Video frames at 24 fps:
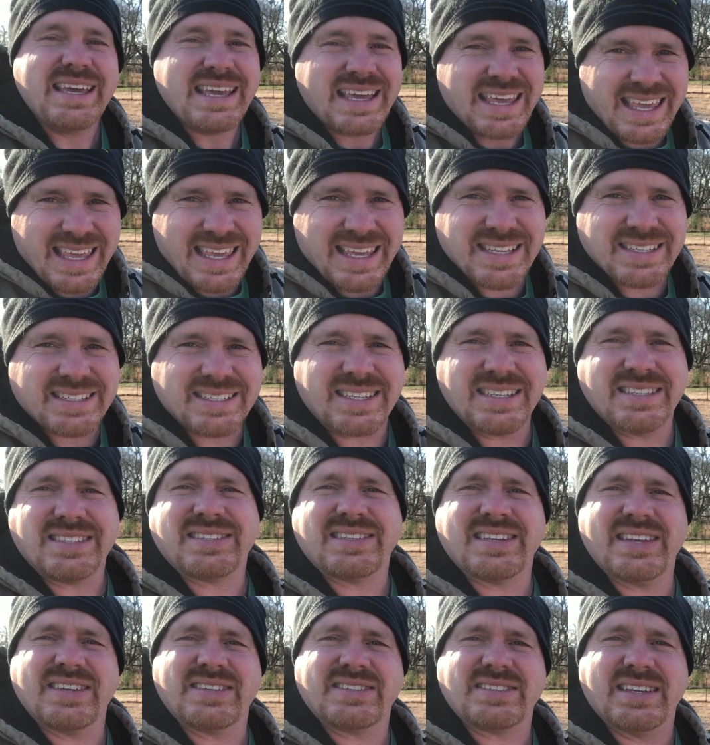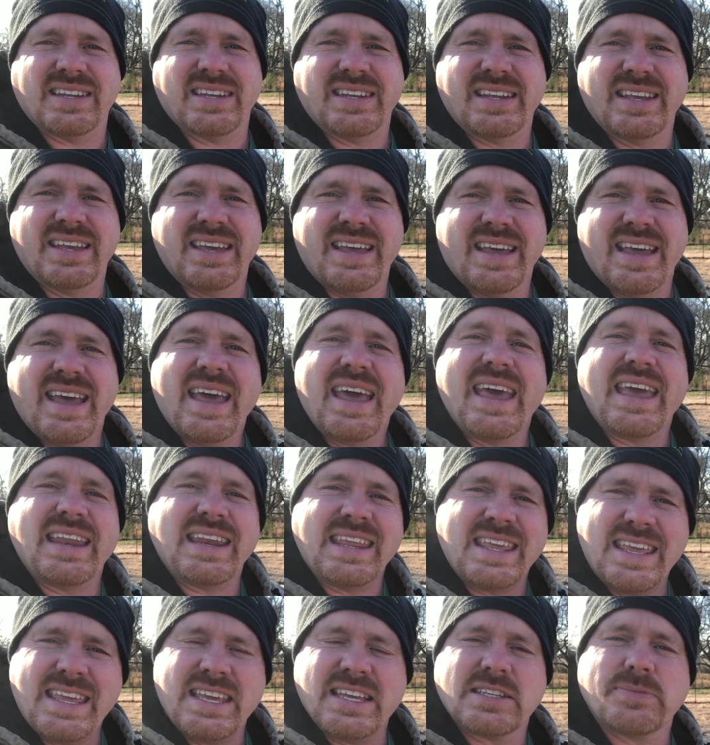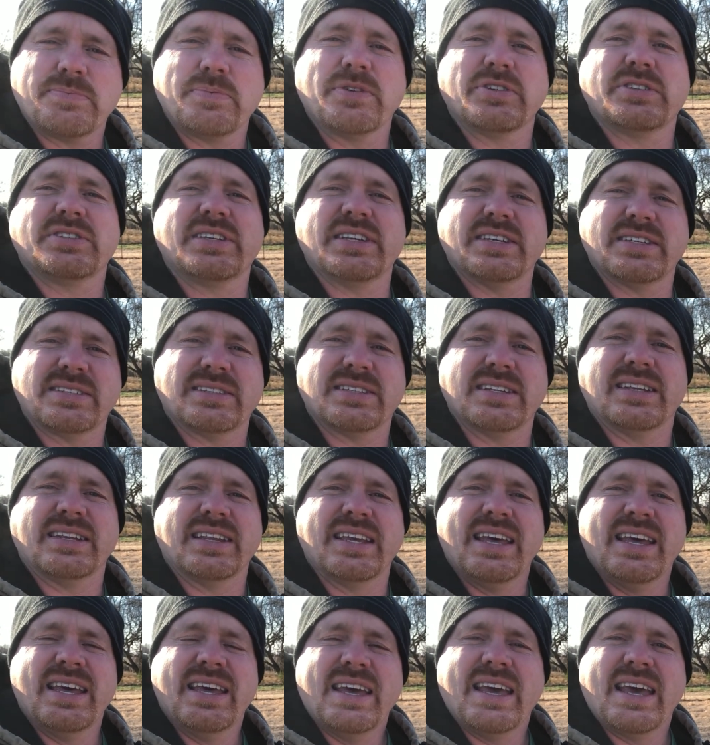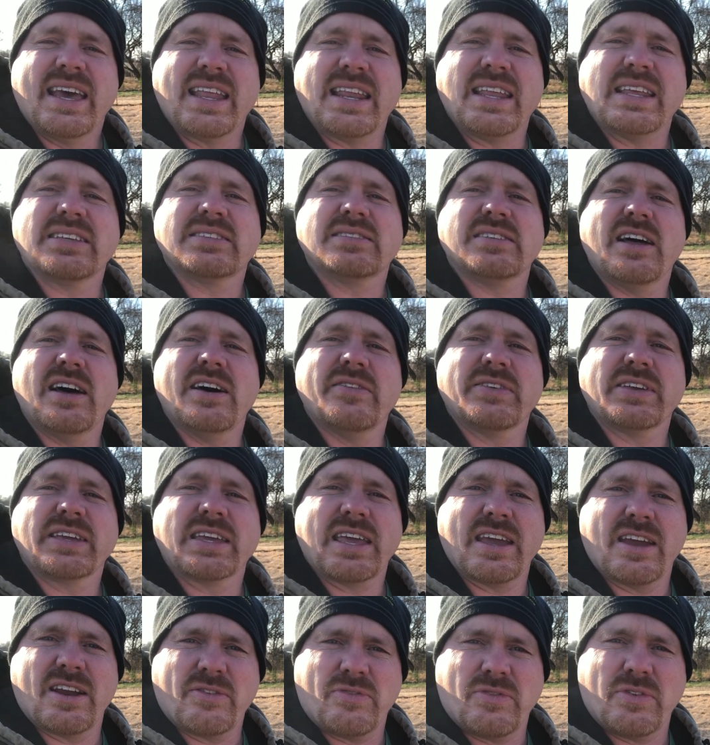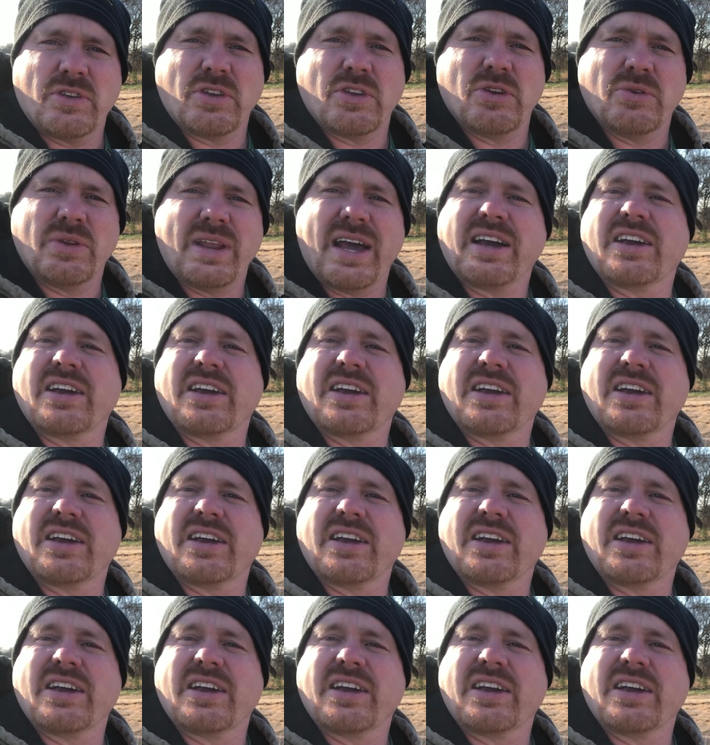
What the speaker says: he is consistent and he is persistent in his love and care for you.